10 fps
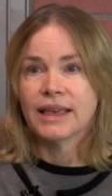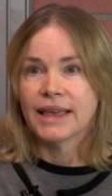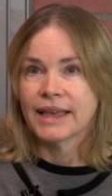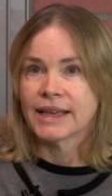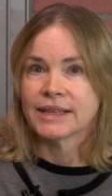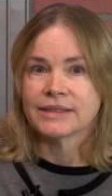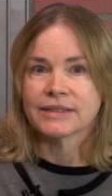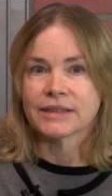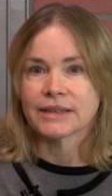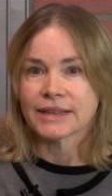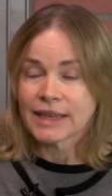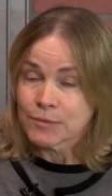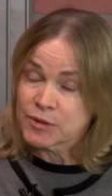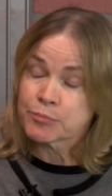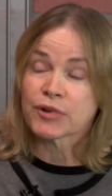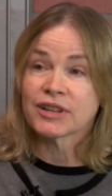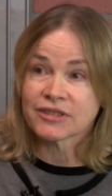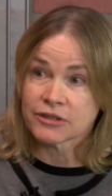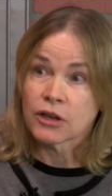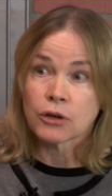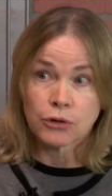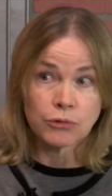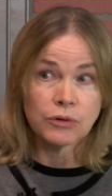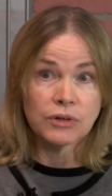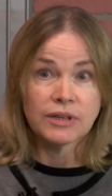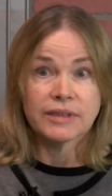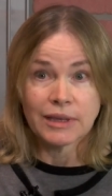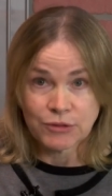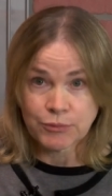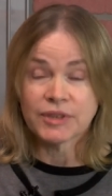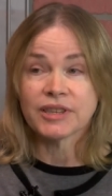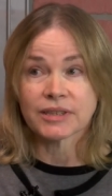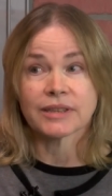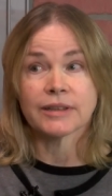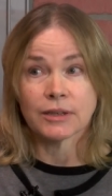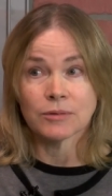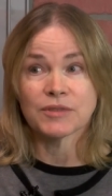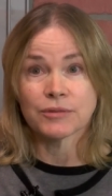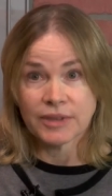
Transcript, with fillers: And uh, I kept the price low. That was one thing that helped.